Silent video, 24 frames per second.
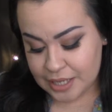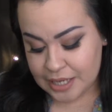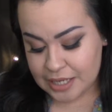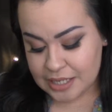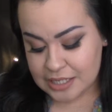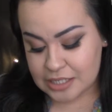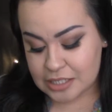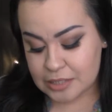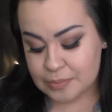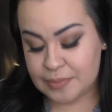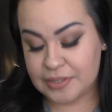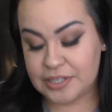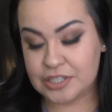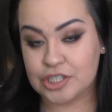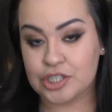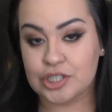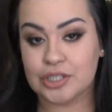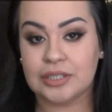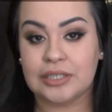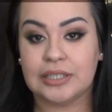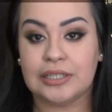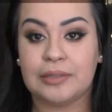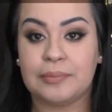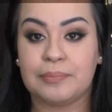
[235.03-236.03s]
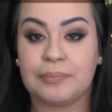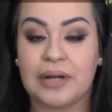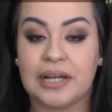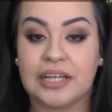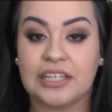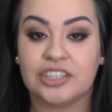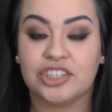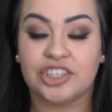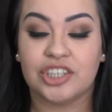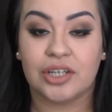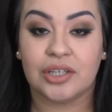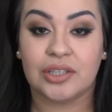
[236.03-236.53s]
especially my
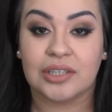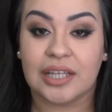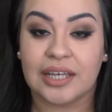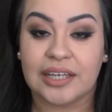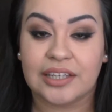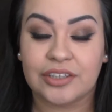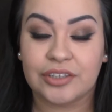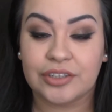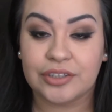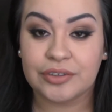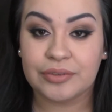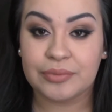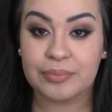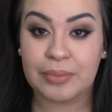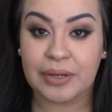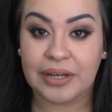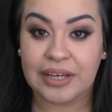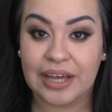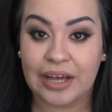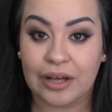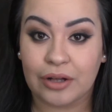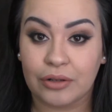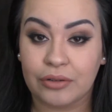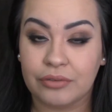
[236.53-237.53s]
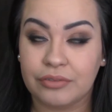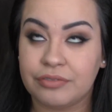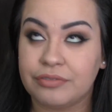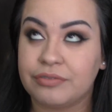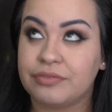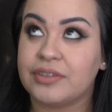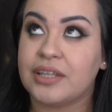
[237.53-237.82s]
gel liner by e.l.f.